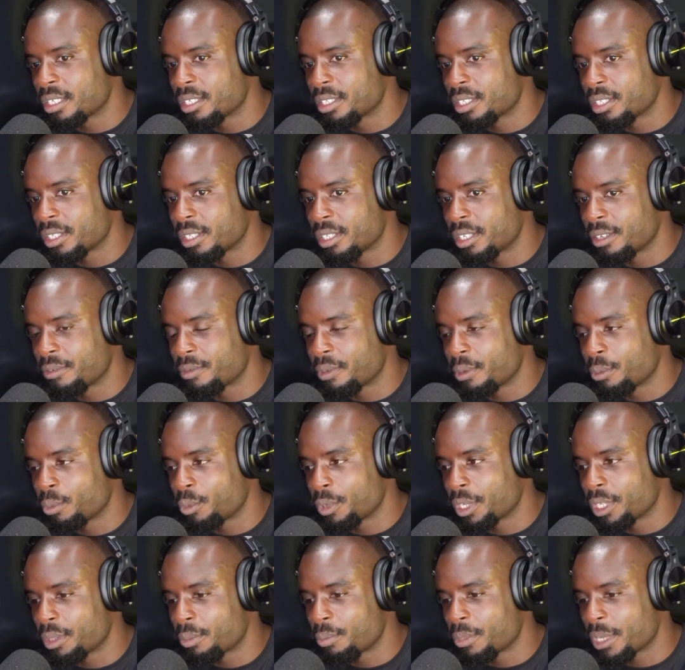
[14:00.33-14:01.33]
to living
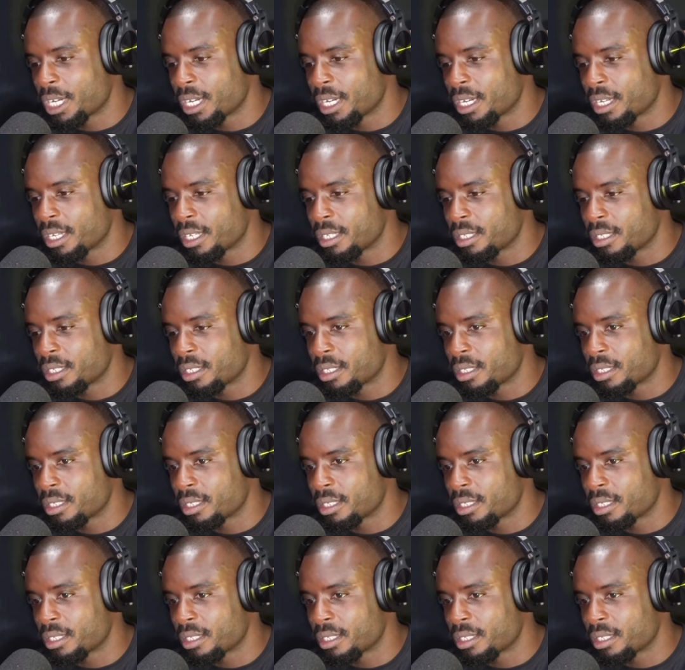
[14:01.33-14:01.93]
with my